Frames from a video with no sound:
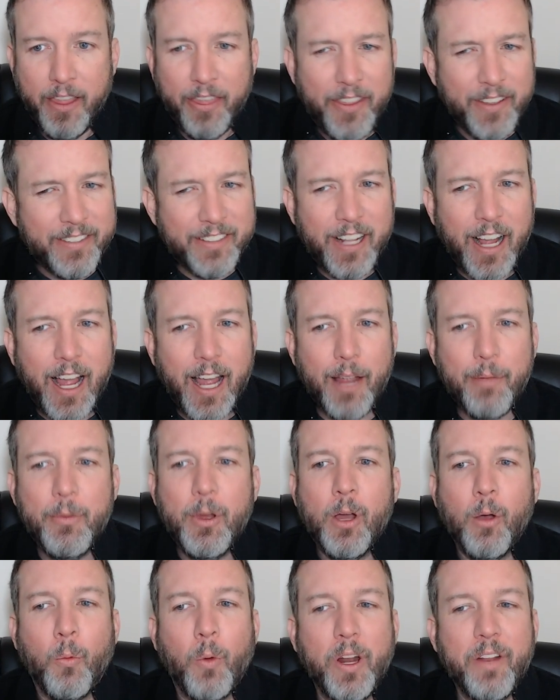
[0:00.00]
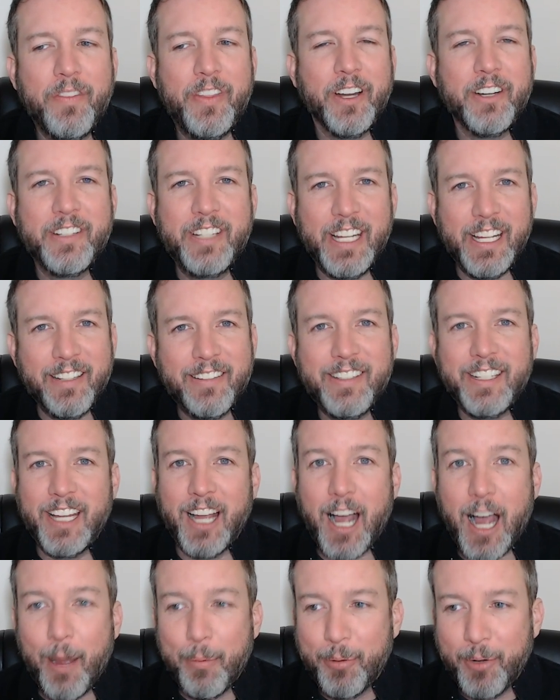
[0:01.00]
This time, one of their DNC
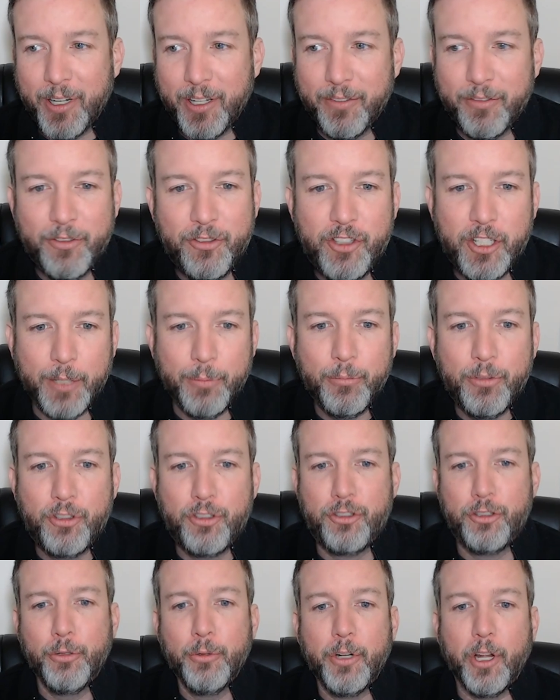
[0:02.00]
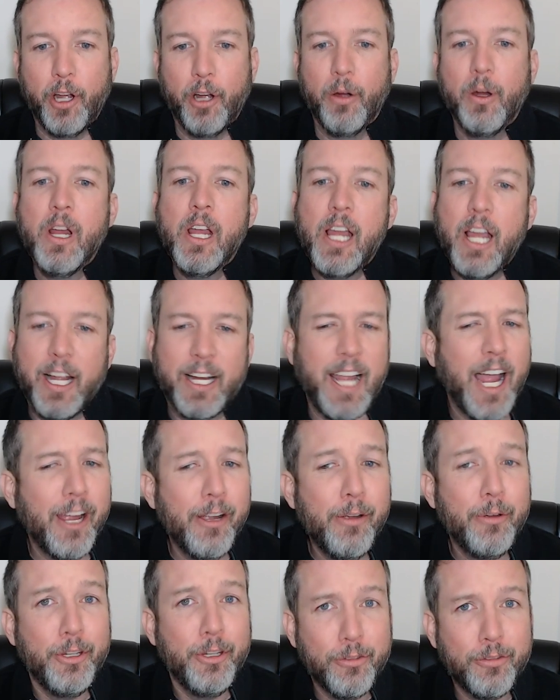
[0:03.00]
operatives, Jim Sciutto, a
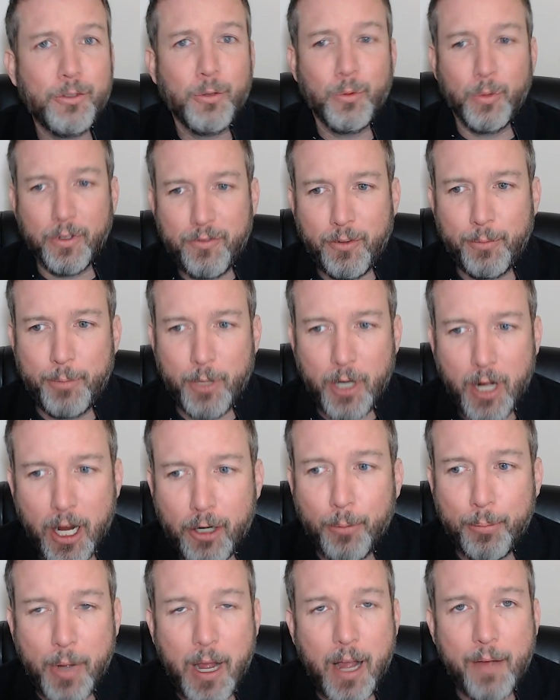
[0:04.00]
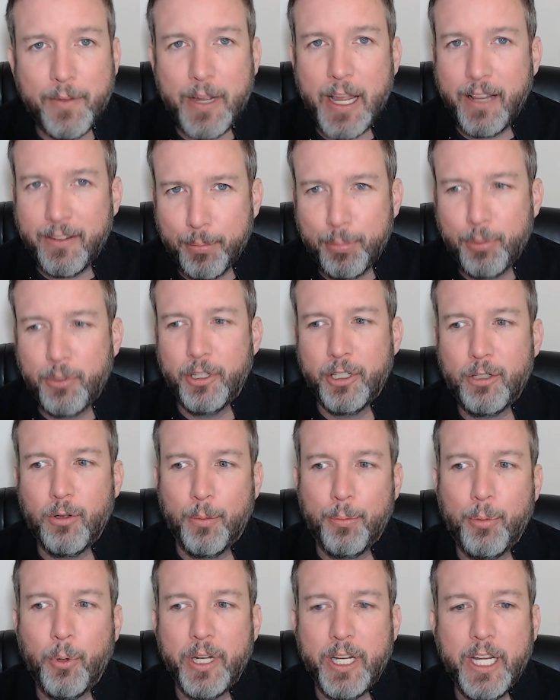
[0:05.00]
guy who used to work for Barack Obama as a
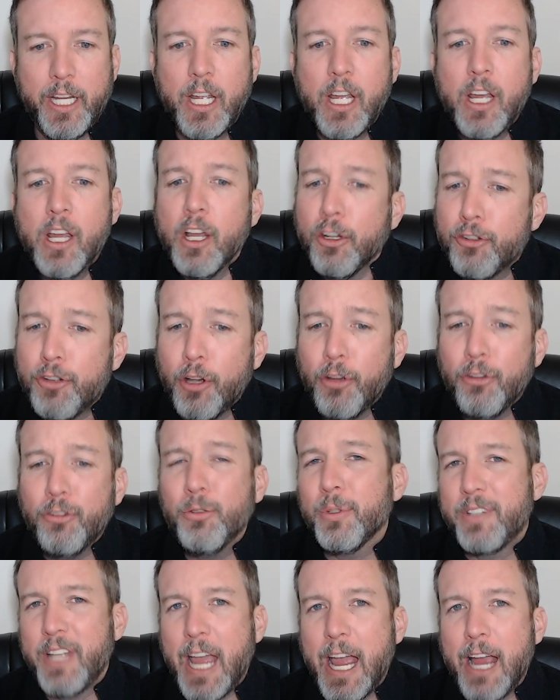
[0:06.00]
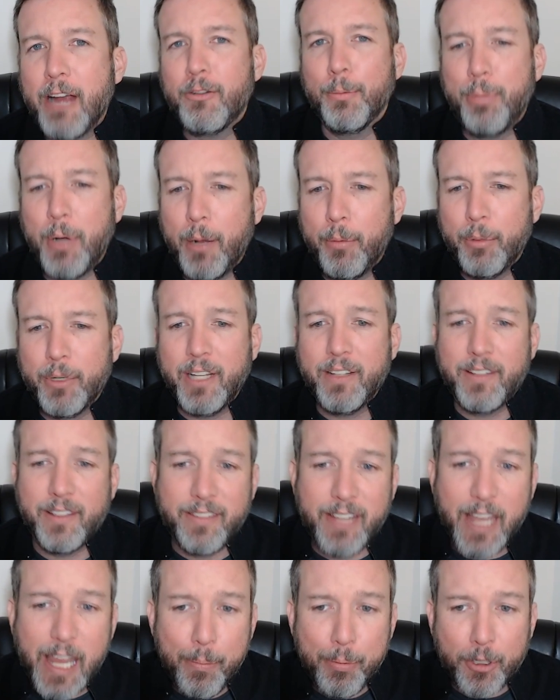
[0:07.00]
political appointee, chose to attack Republicans
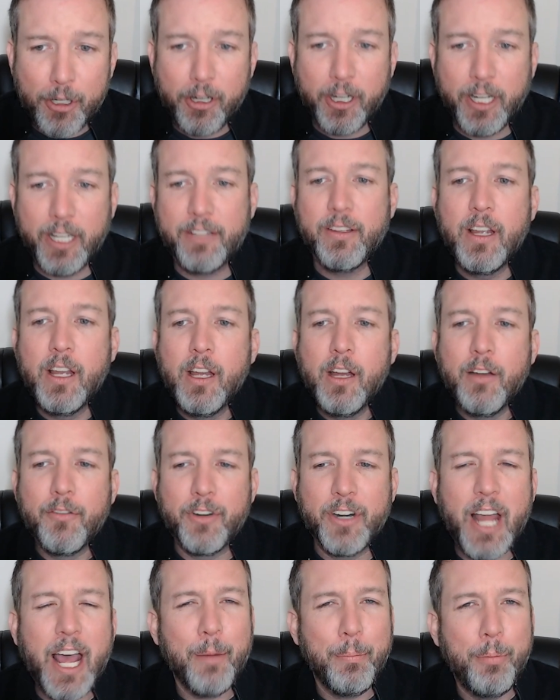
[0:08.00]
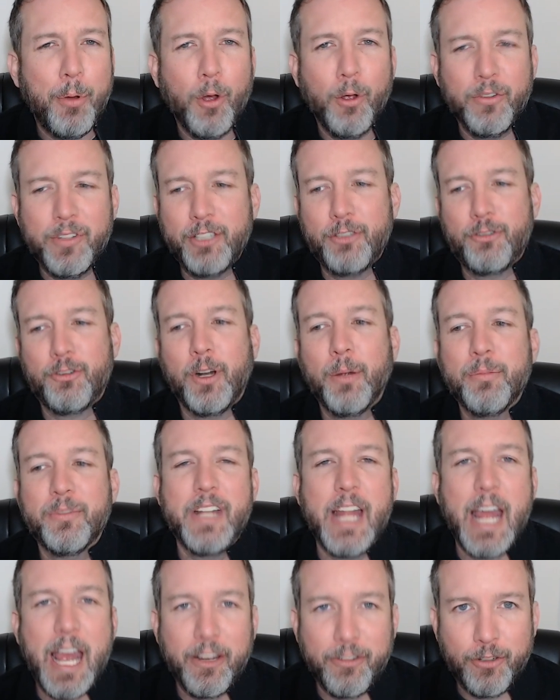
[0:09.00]
as hypocrites for not opposing Trump's
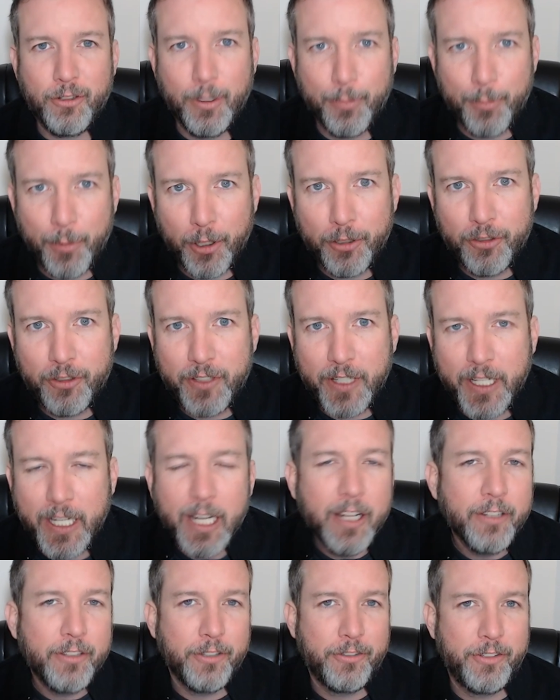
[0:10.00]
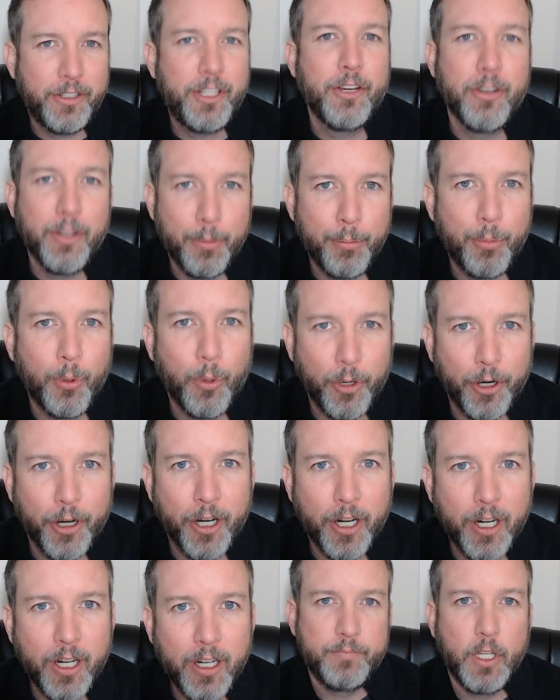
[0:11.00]
national emergency to secure the
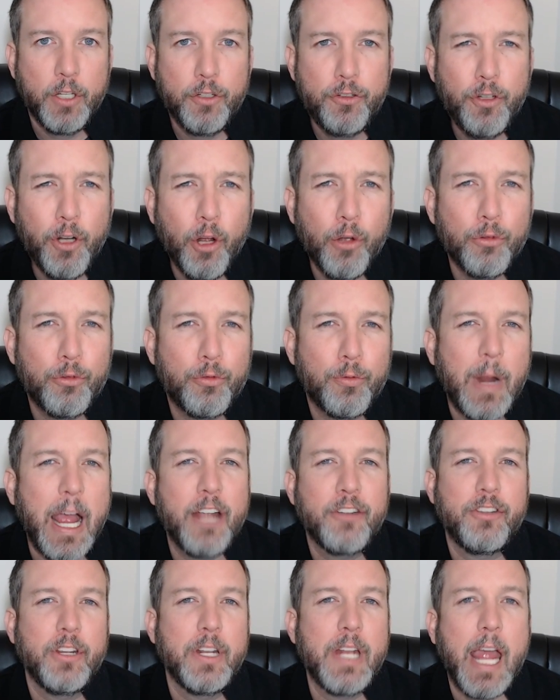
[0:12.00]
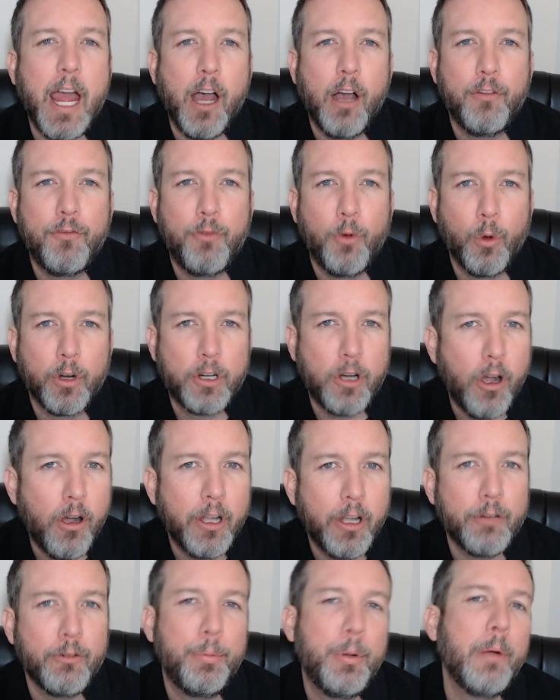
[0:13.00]
border. Sciutto's rationale for
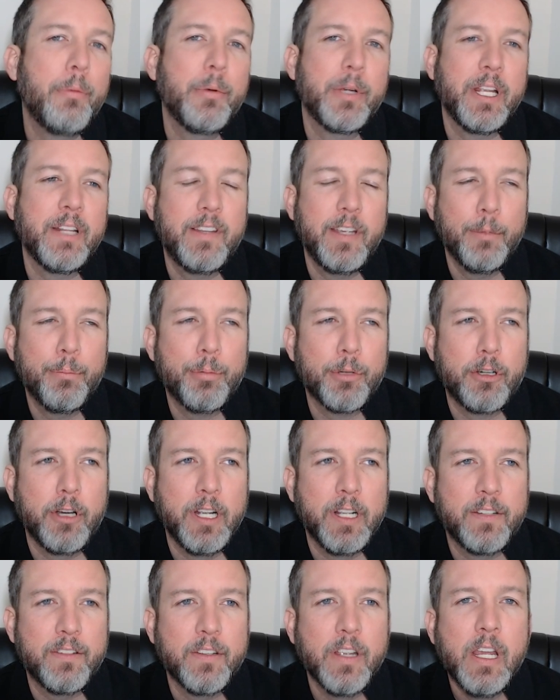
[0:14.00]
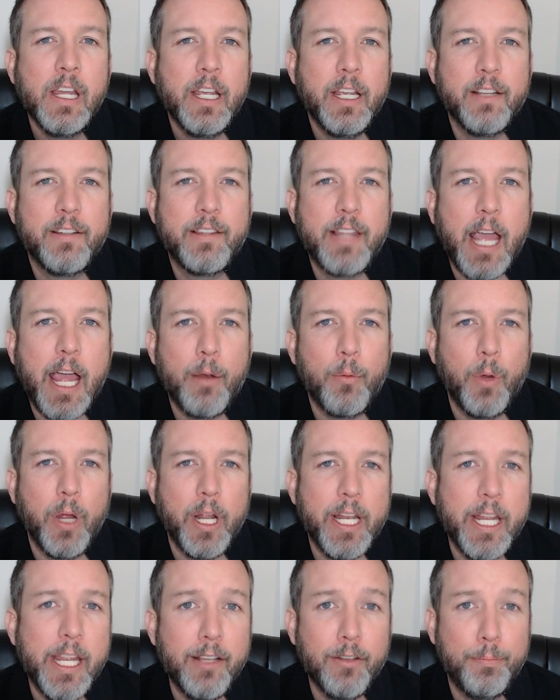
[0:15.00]
calling Republicans hypocrites is that
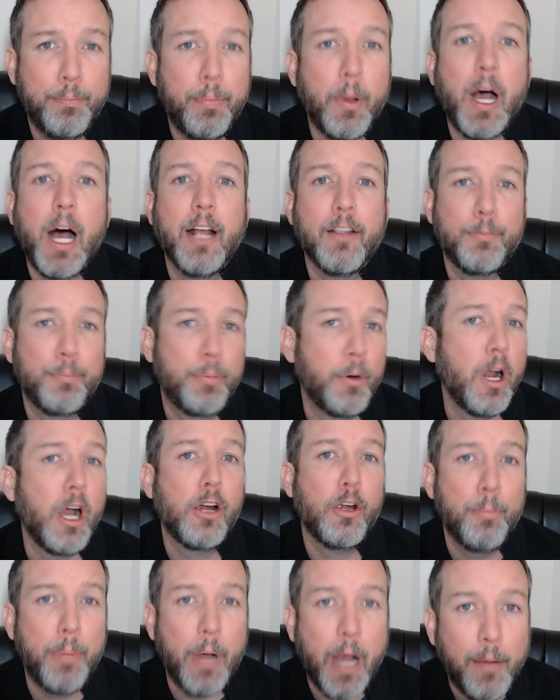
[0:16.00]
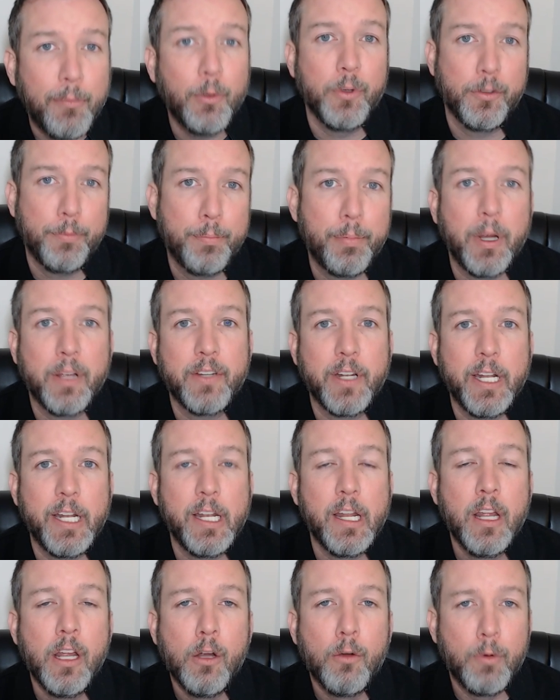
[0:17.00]
when his boss, Barack Obama, was
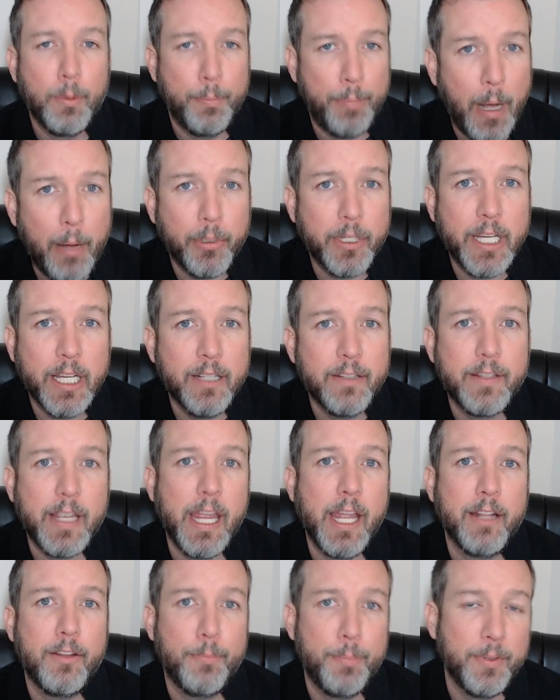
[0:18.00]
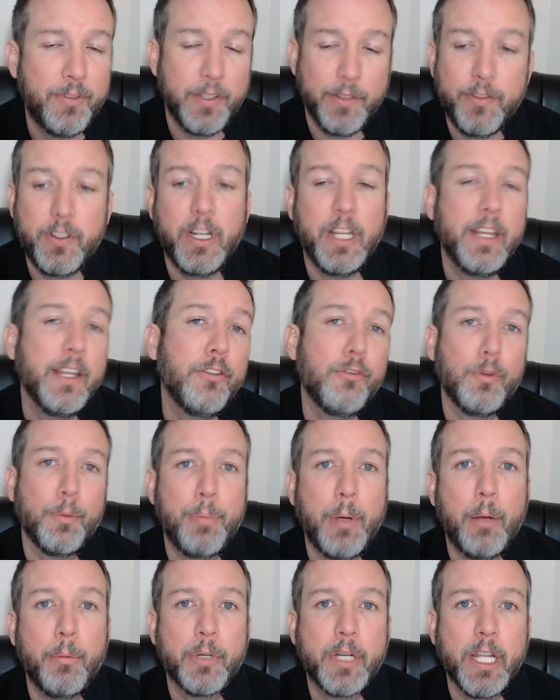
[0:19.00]
president, Republicans, and specifically this
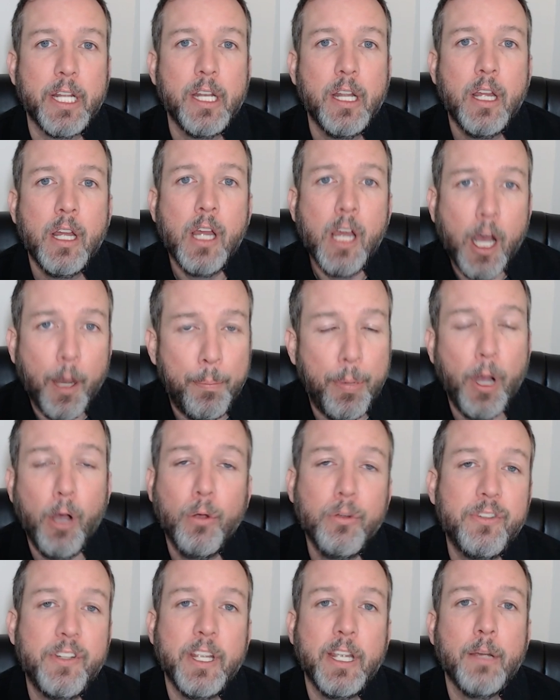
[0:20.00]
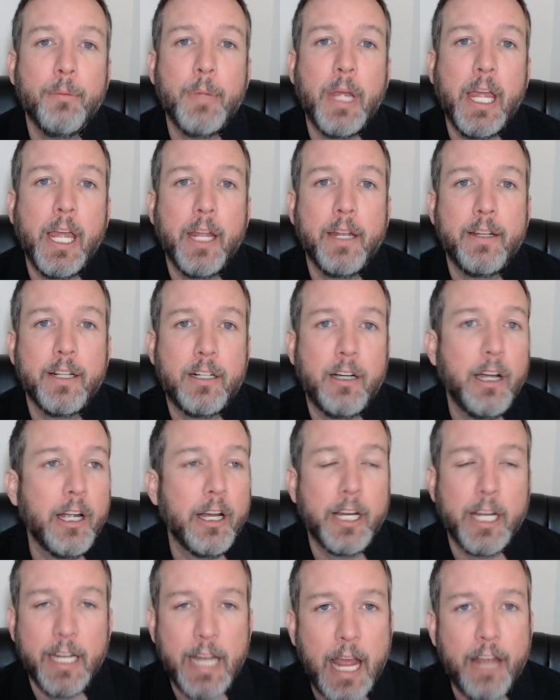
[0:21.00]
Republican, opposed him and
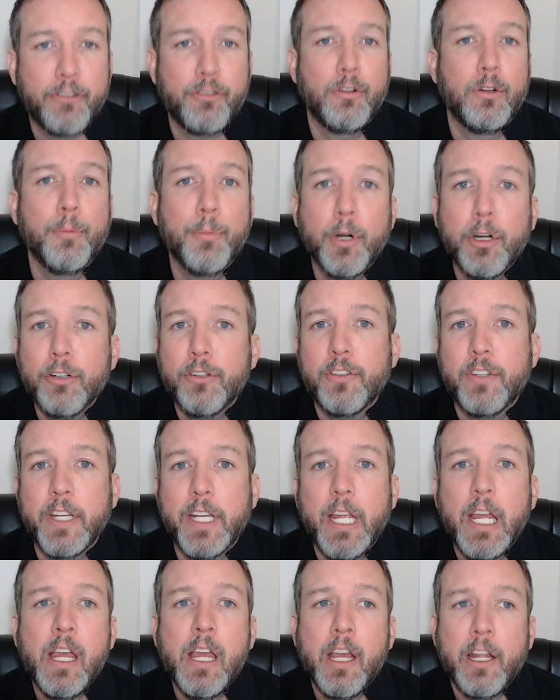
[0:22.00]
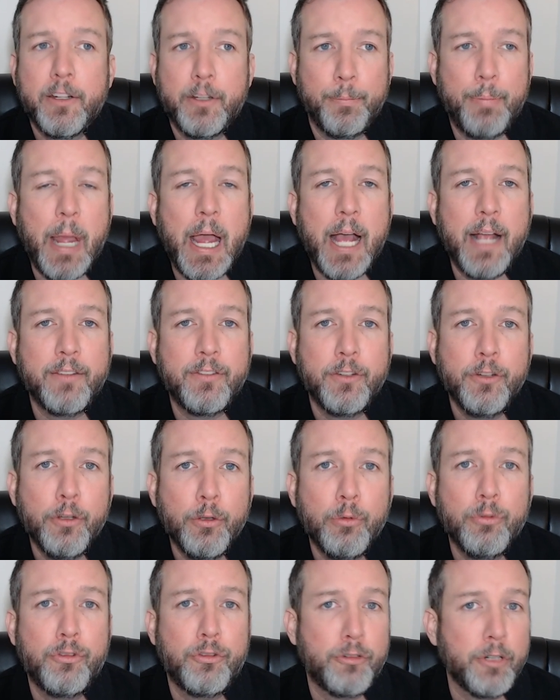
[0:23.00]
declaring a national emergency to pass
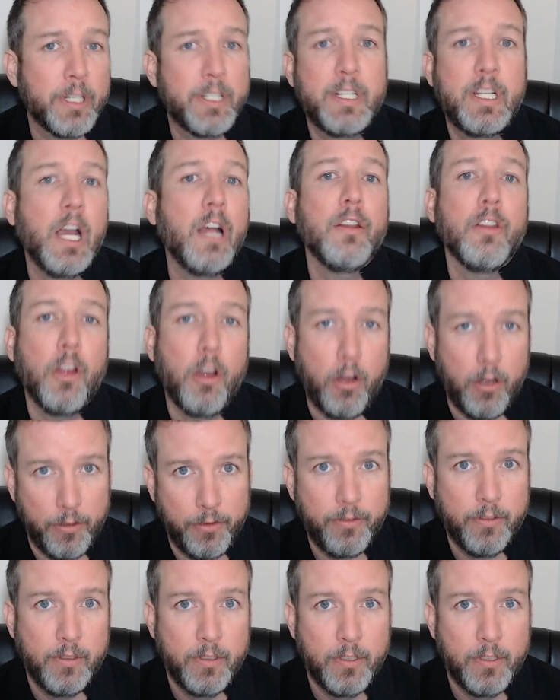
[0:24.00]
new strict gun laws